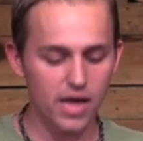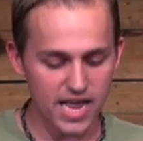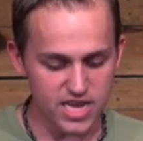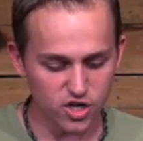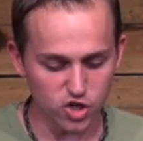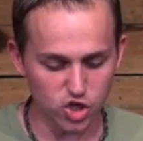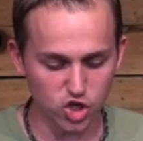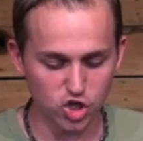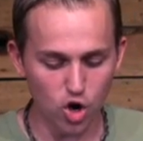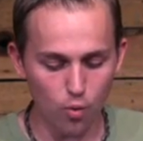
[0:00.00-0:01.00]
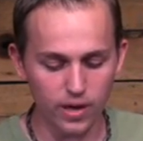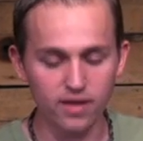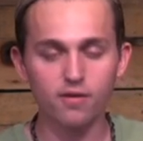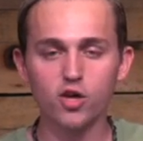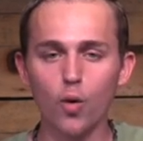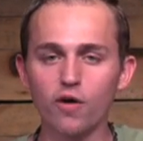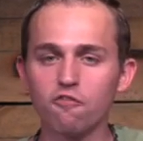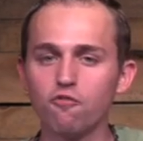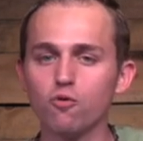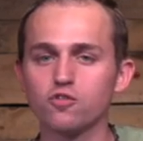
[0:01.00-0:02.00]
And He's just showing, going
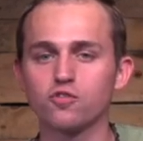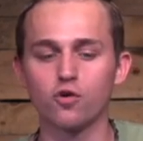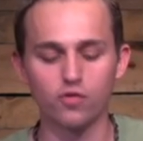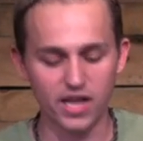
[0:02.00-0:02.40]
full circle,